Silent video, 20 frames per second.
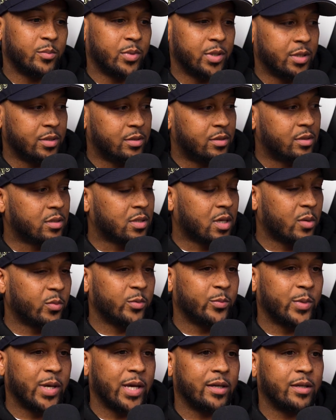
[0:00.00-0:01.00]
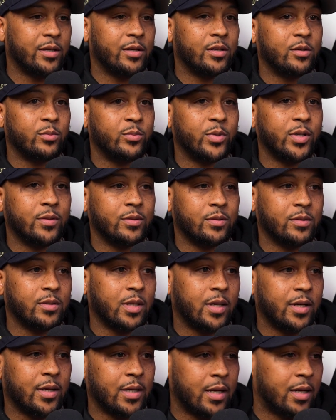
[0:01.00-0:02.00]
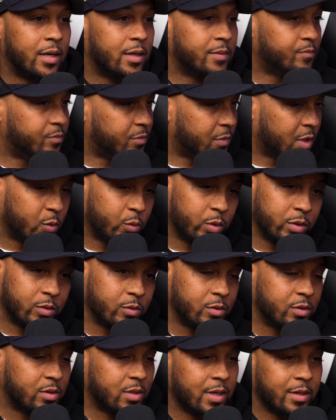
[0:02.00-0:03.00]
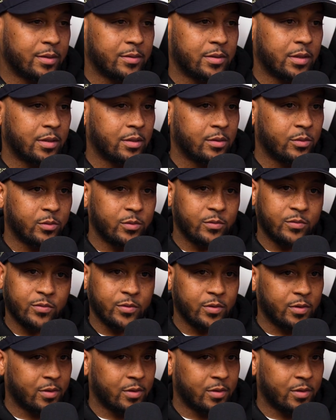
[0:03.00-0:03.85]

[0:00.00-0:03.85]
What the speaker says: But just coming back here, bro, like I went through the same thing